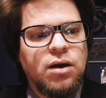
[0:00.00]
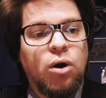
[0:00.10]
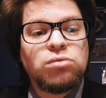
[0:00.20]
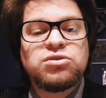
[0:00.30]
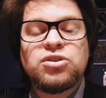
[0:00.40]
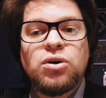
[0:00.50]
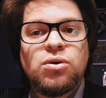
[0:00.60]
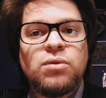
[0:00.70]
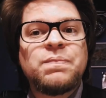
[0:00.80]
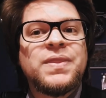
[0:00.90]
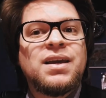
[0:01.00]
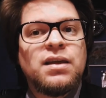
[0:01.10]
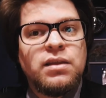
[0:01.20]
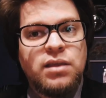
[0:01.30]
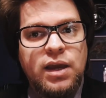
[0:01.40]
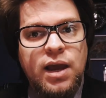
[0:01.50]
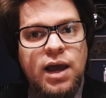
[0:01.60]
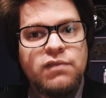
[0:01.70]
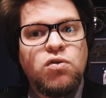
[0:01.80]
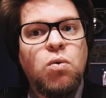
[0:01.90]
Also, they
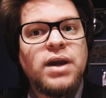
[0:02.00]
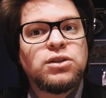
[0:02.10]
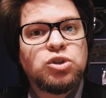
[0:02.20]
have quite